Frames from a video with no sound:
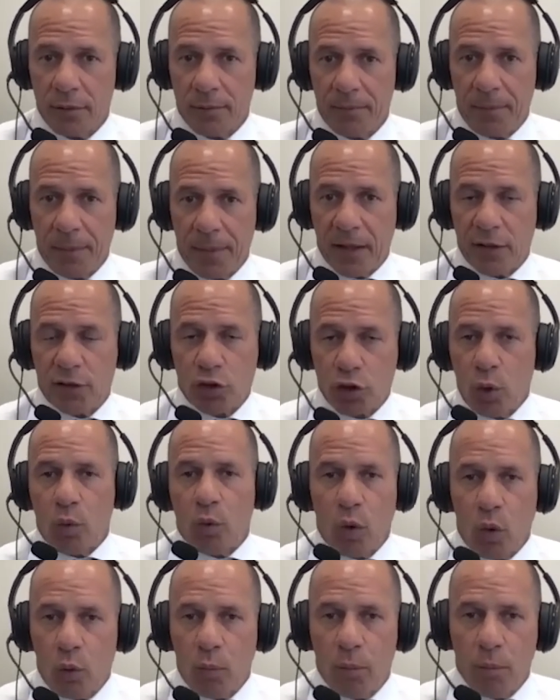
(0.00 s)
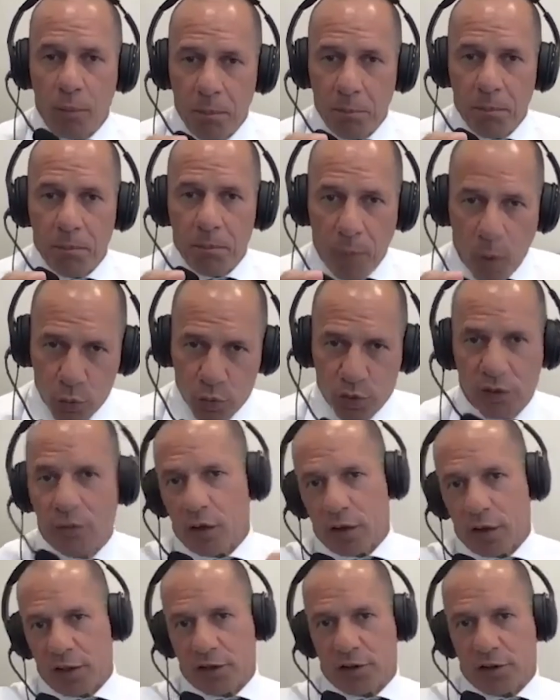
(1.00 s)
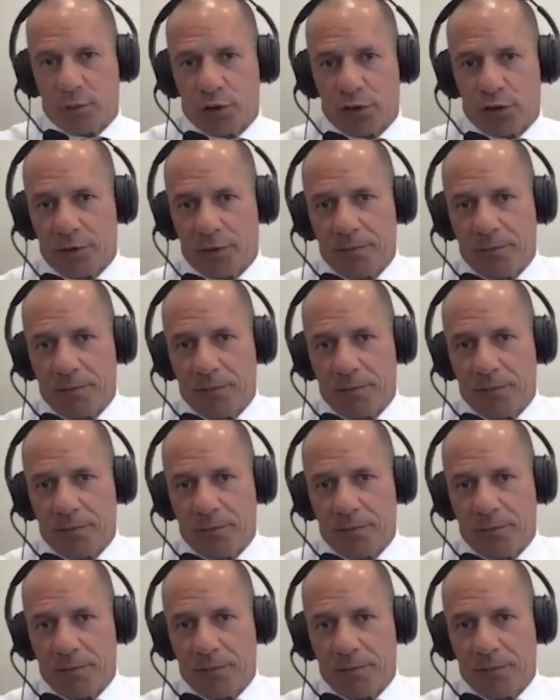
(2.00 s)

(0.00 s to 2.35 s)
And so will most of our customers.